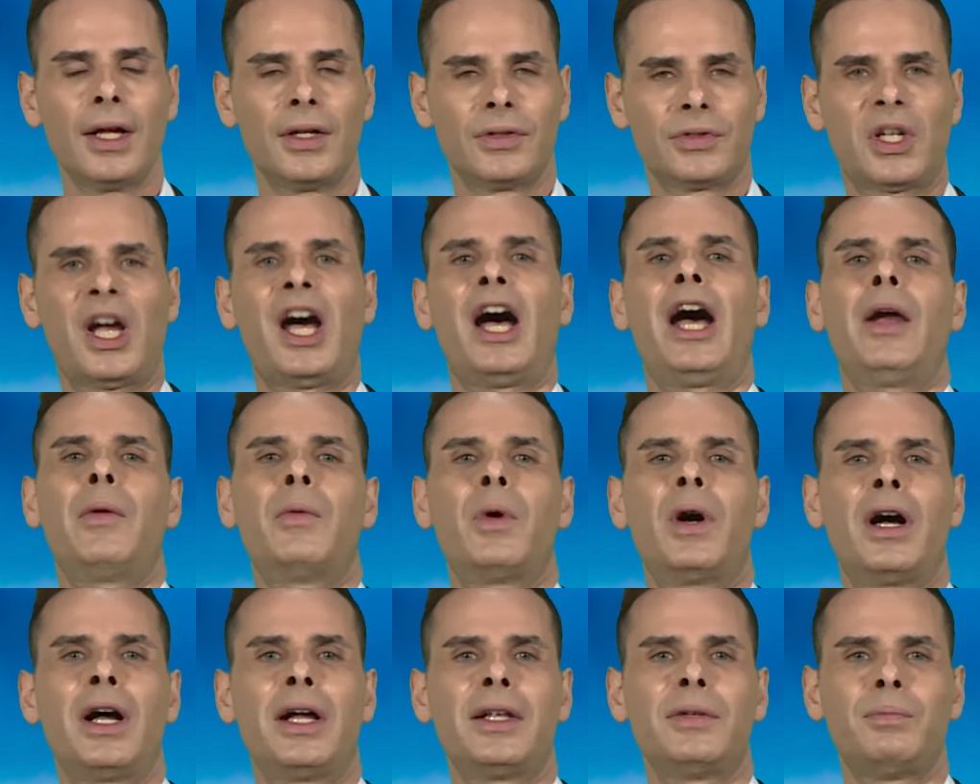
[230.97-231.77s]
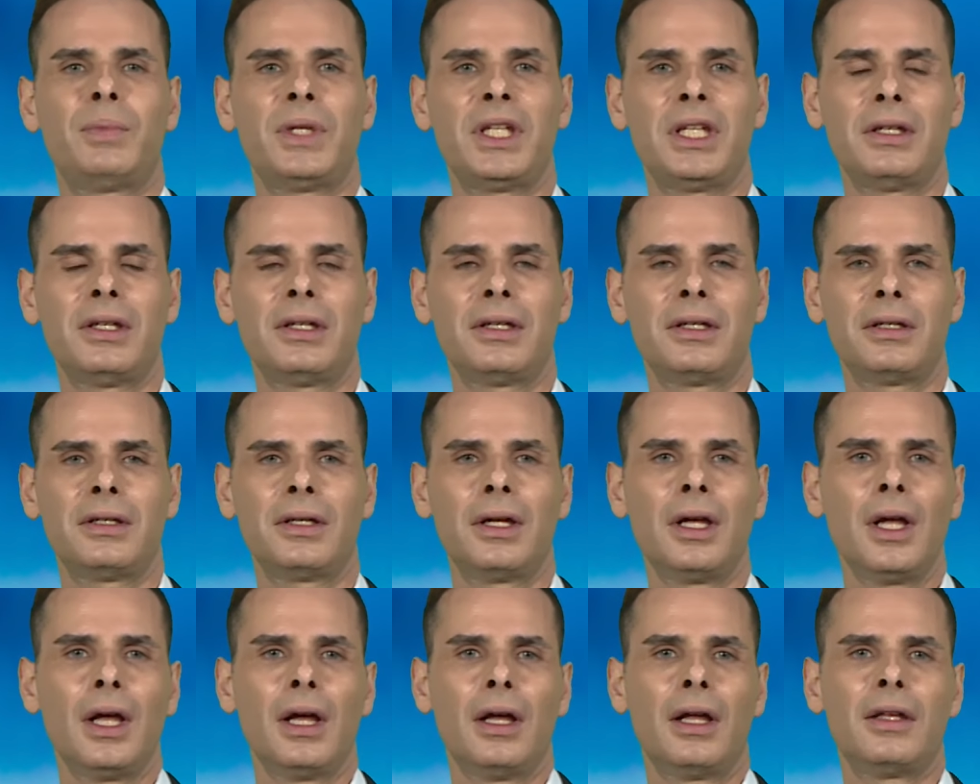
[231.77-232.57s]
Taiwan being
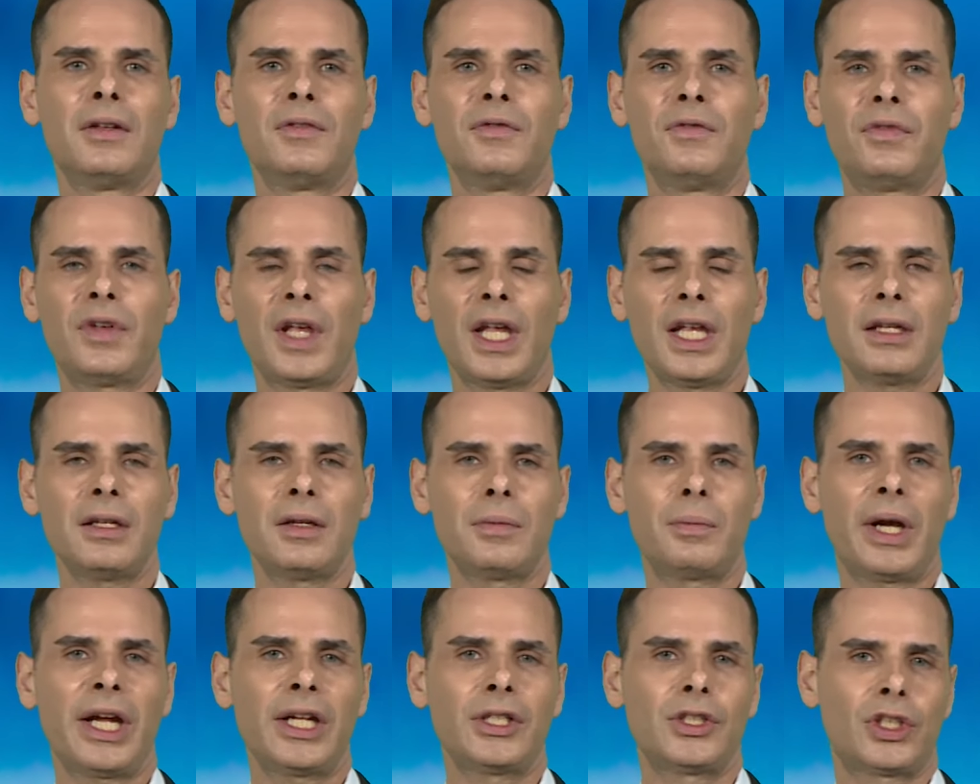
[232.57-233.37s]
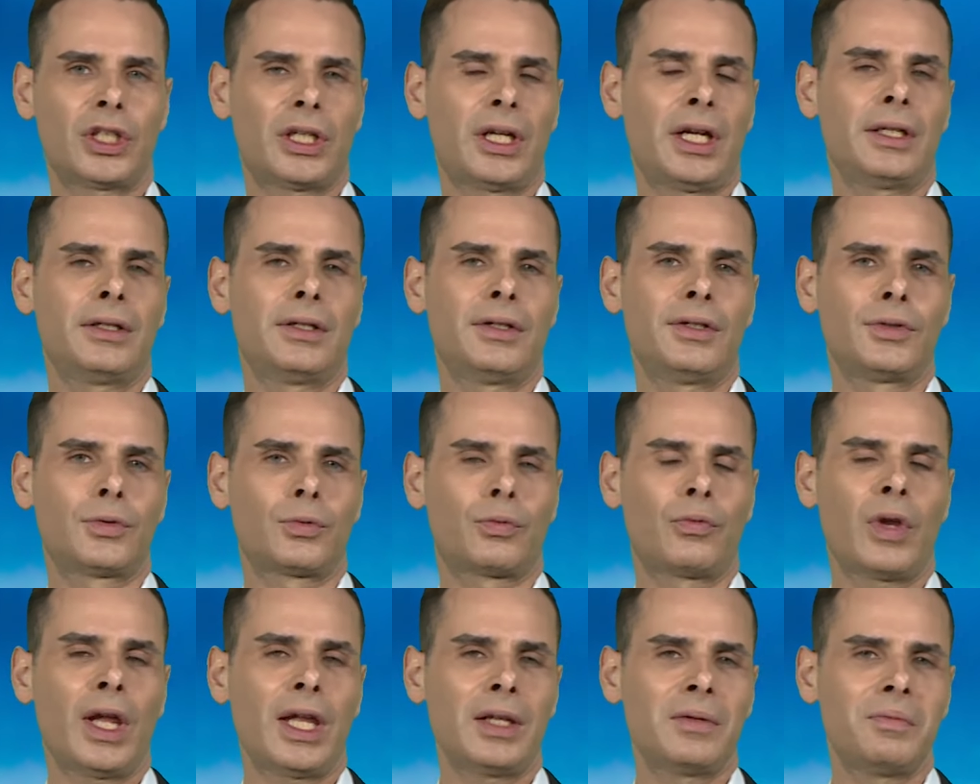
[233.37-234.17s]
invaded by China's
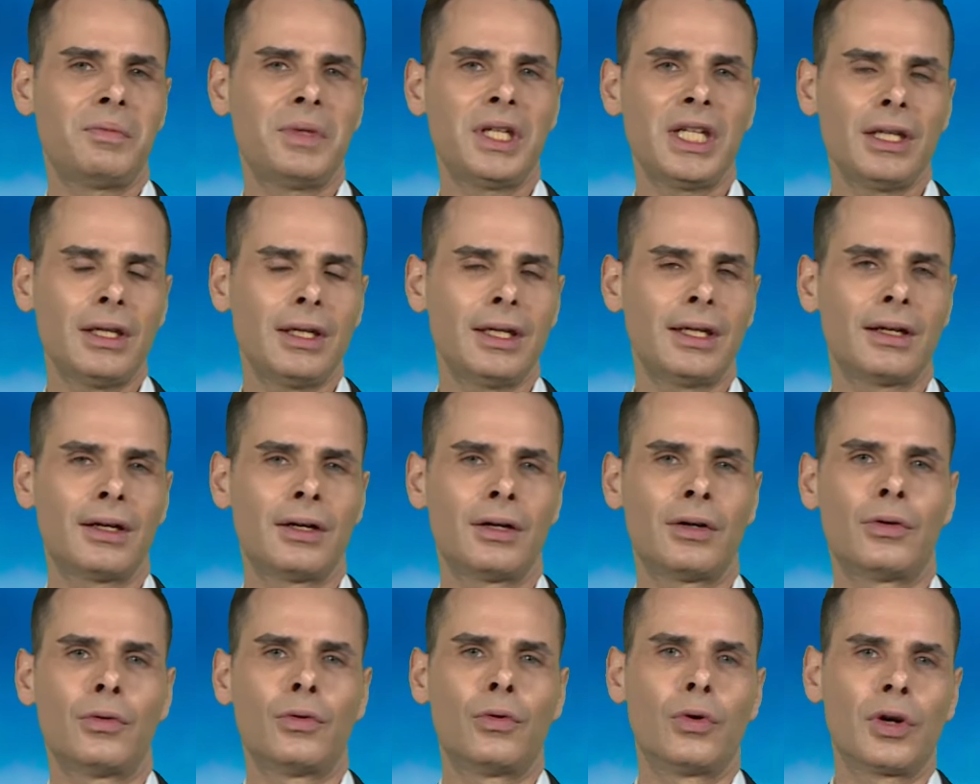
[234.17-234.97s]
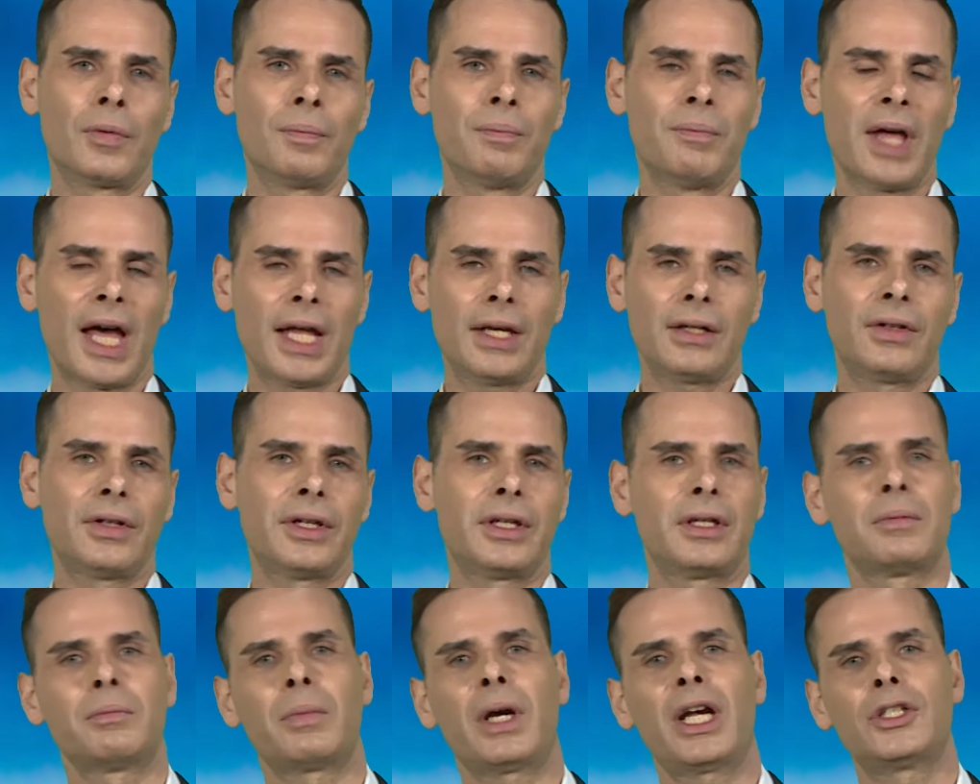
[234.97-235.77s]
red media or
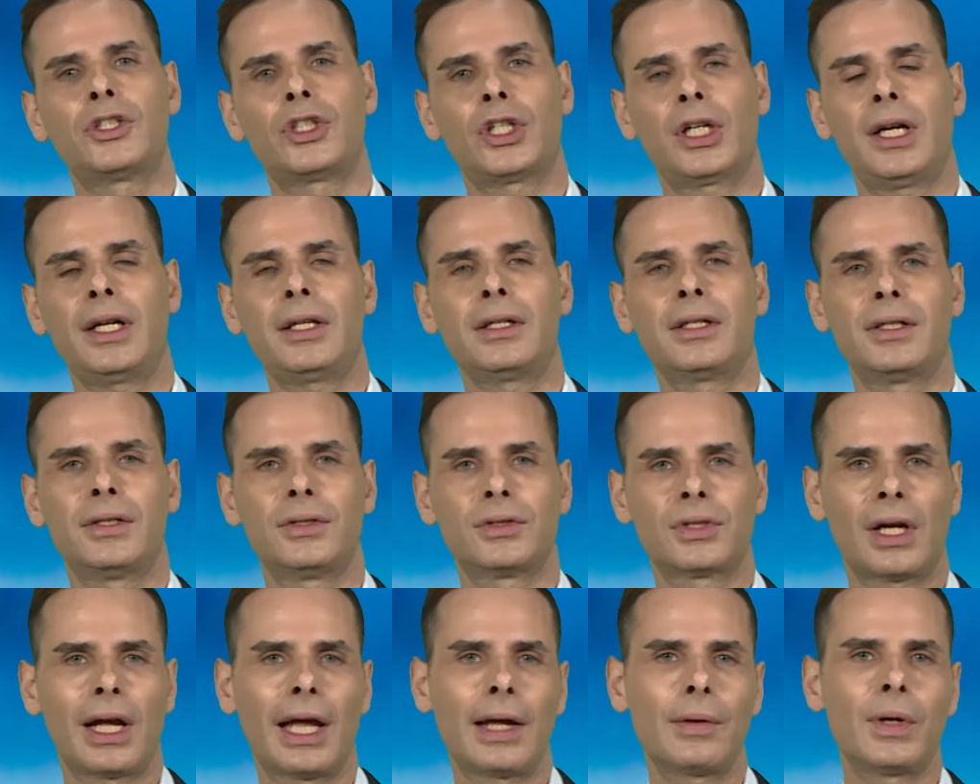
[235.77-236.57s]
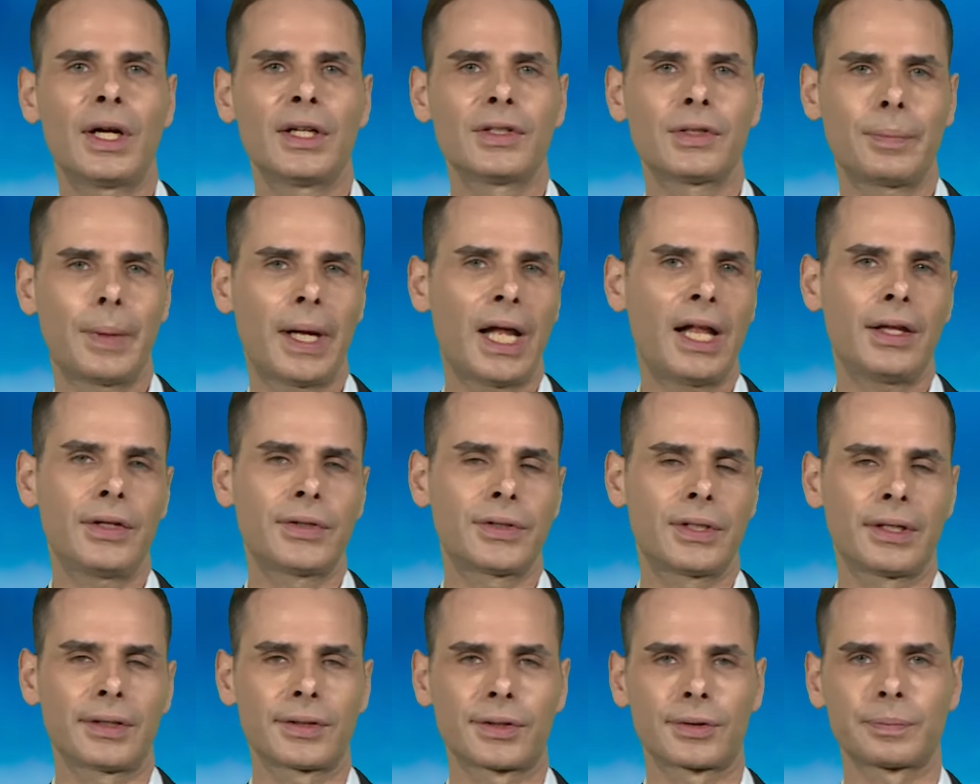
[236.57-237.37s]
meddling by China in Taiwan's
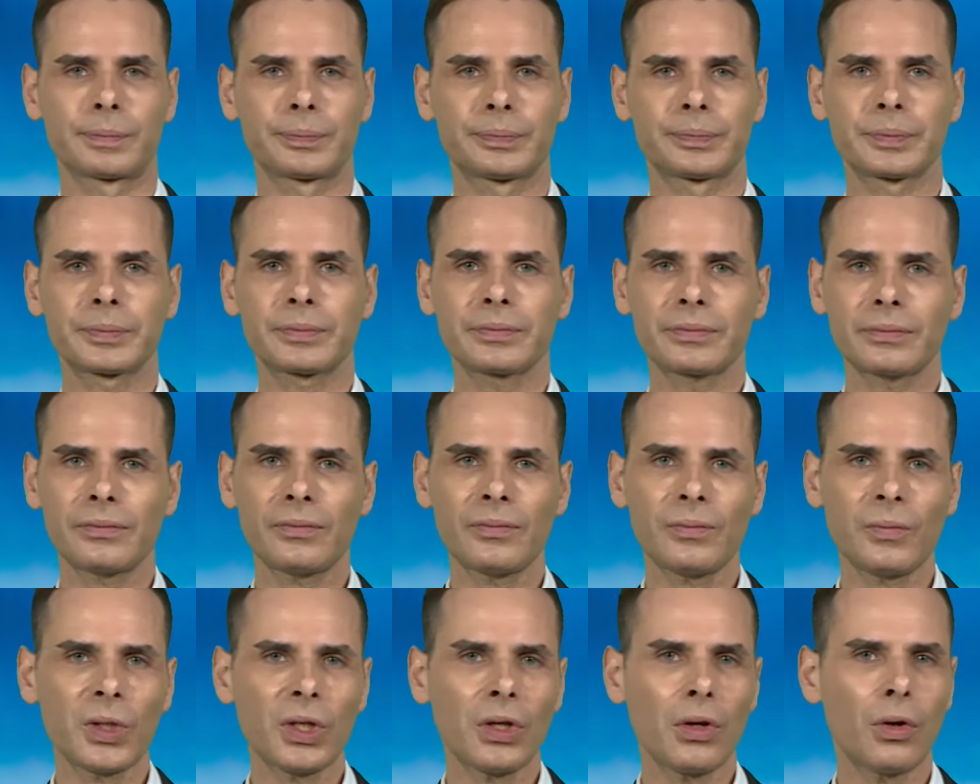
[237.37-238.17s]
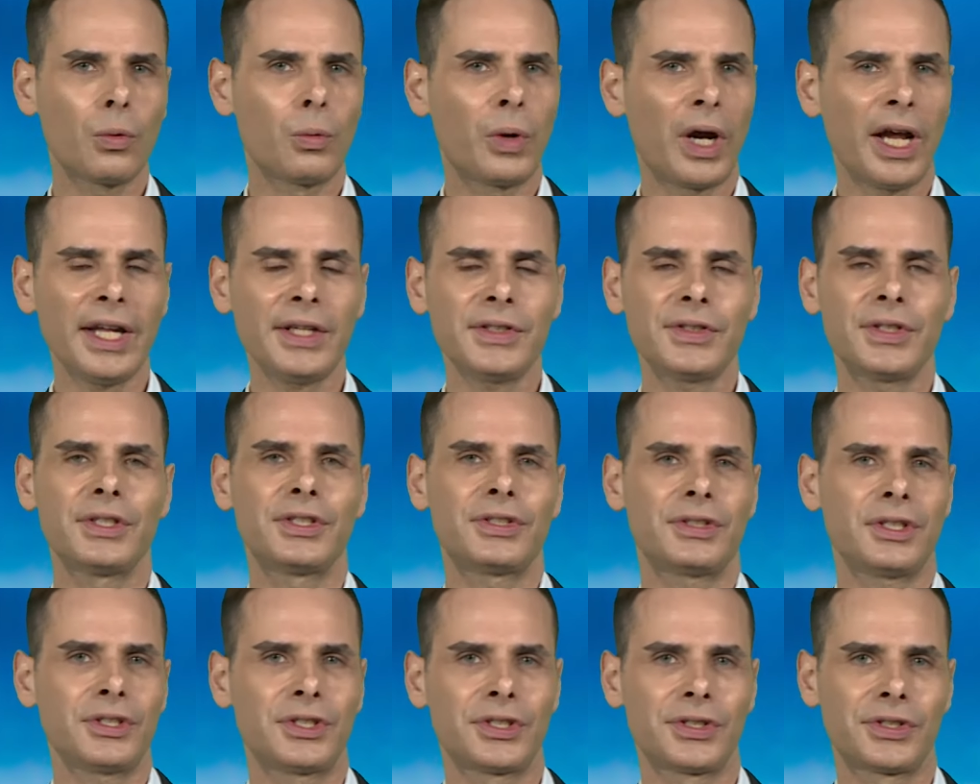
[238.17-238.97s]
politics. Why is this
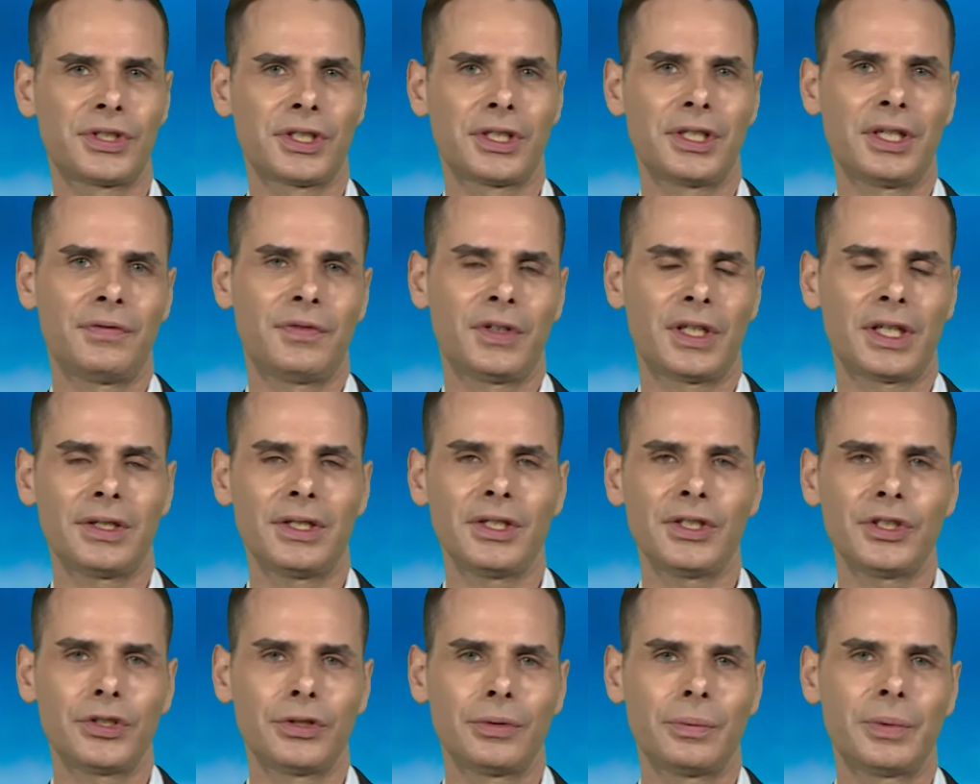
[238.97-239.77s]
such a significant issue?